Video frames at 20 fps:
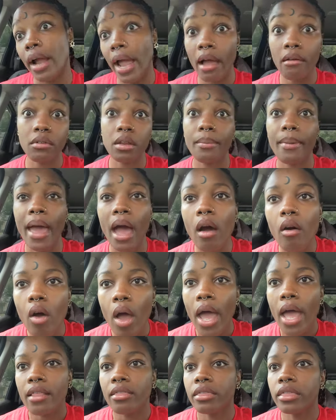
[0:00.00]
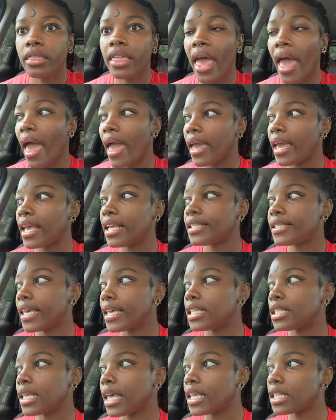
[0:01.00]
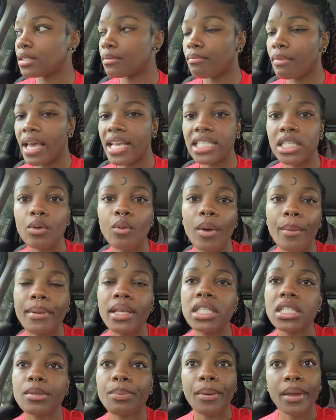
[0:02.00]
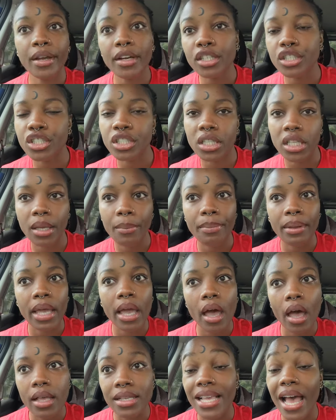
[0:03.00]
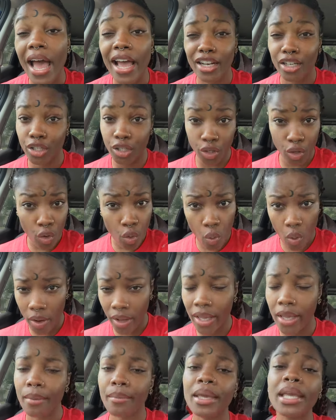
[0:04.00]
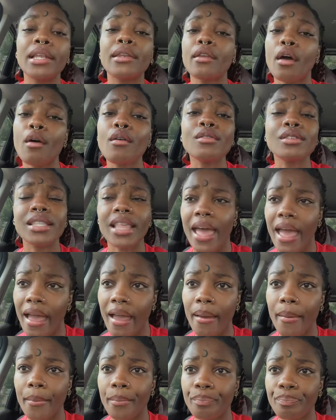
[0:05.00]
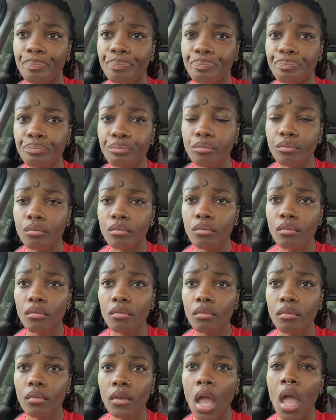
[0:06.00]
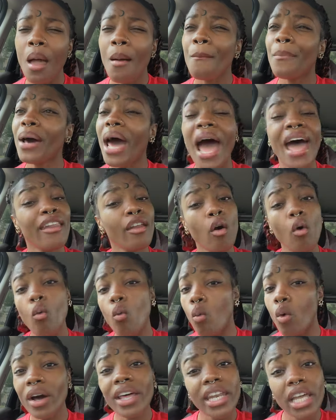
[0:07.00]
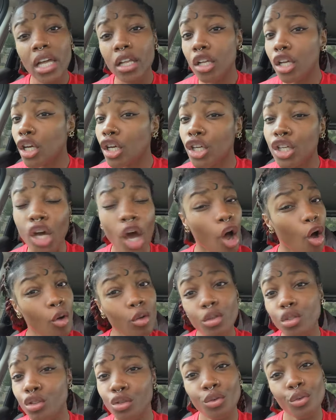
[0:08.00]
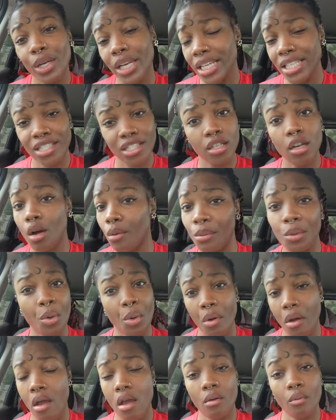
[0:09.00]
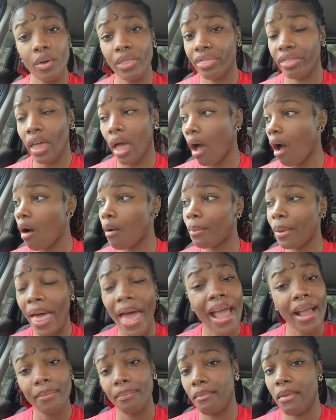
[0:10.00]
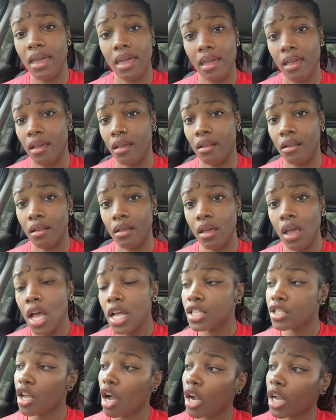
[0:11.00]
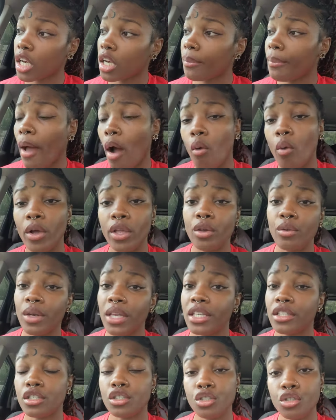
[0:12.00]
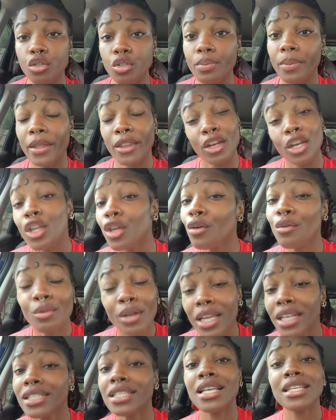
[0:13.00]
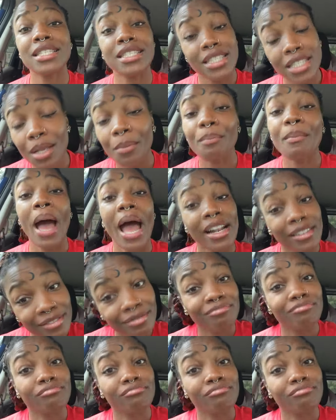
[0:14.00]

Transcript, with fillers: roundabout that is, is, is messing with me spiritually because I do want him. He knows that. But I don't want to go through this no more with y'all black men talking about where you need to choose better. You need to, my,